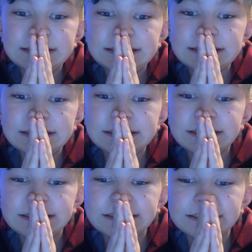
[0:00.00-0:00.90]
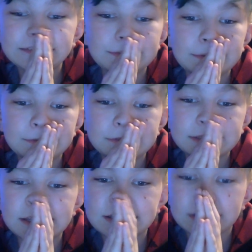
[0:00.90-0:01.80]
yeah, Remembrance Day's
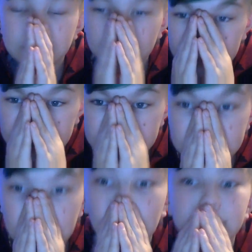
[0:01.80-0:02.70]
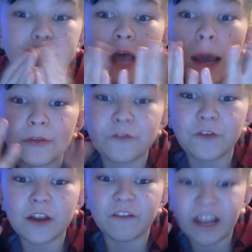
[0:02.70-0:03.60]
in a couple days too. On top of the freaking
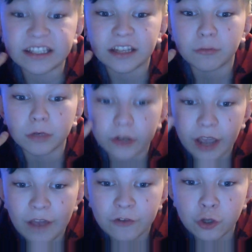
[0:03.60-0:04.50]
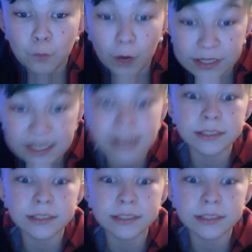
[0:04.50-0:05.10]
fact that we're gonna have a new president.